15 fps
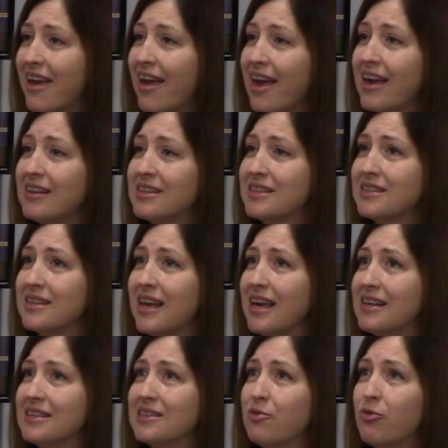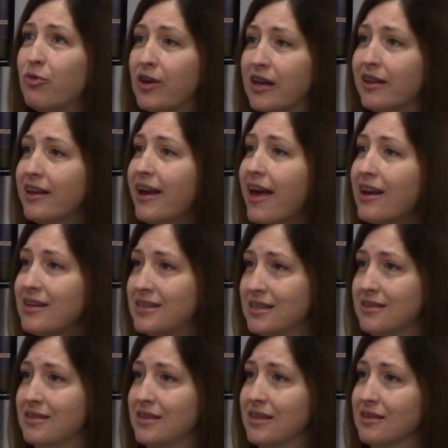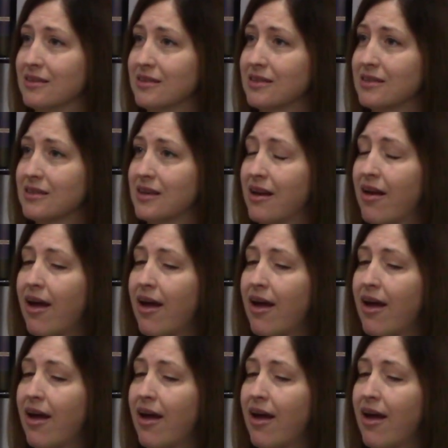It's it's feeling at a distance